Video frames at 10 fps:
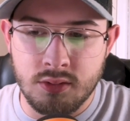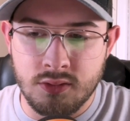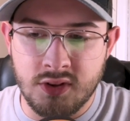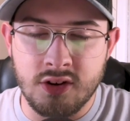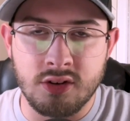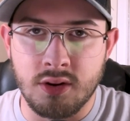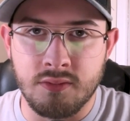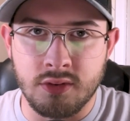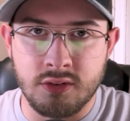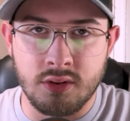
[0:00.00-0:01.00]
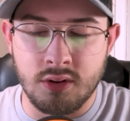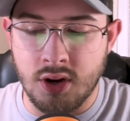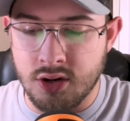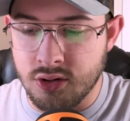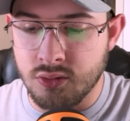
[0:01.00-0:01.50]
session
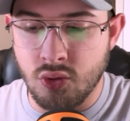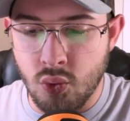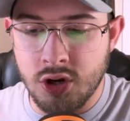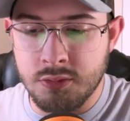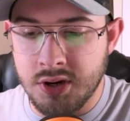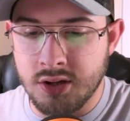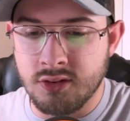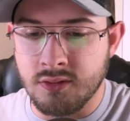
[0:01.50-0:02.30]
I do 20 minutes